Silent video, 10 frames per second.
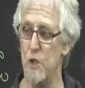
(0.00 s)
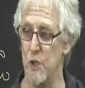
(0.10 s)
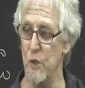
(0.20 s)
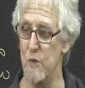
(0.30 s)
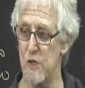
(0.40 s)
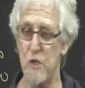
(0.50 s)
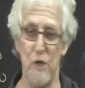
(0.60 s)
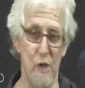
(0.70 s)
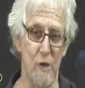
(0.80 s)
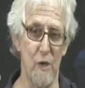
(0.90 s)
To
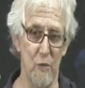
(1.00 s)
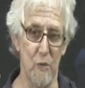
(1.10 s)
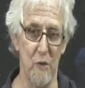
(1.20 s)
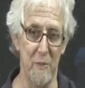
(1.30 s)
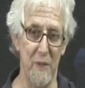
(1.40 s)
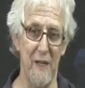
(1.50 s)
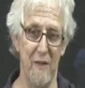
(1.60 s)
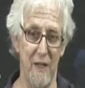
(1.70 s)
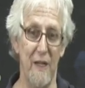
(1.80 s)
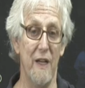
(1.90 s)
stir will be
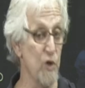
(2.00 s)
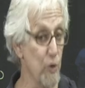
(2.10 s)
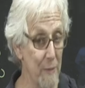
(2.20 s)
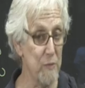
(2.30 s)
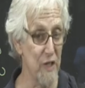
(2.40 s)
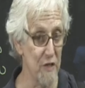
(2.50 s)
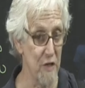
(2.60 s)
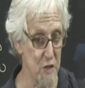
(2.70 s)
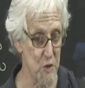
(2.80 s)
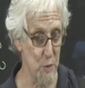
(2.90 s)
the encrypted
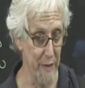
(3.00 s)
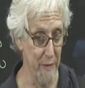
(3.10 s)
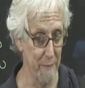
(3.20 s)
string.